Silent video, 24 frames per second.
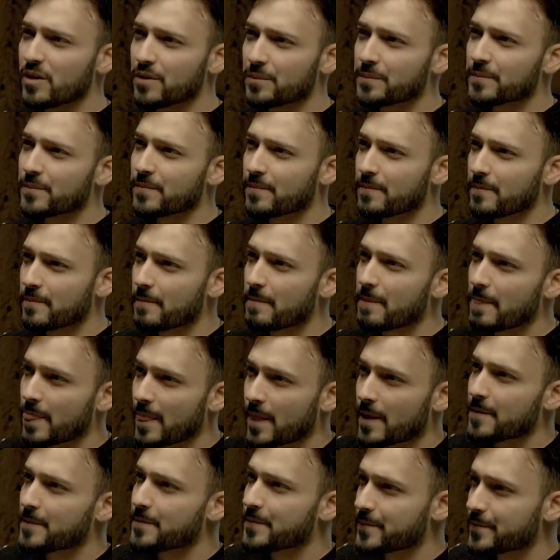and you too
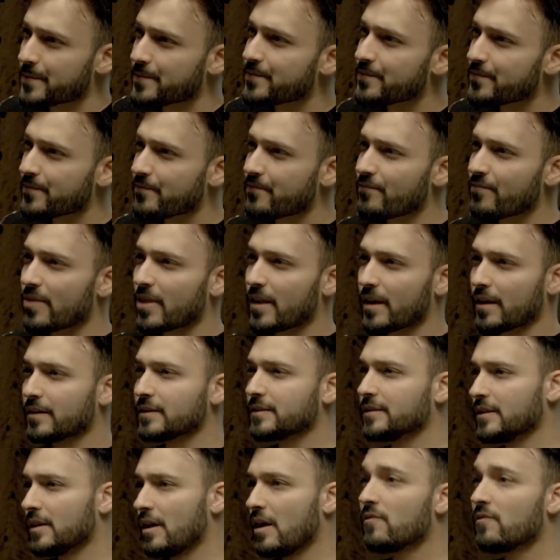are ignorant to a certain point.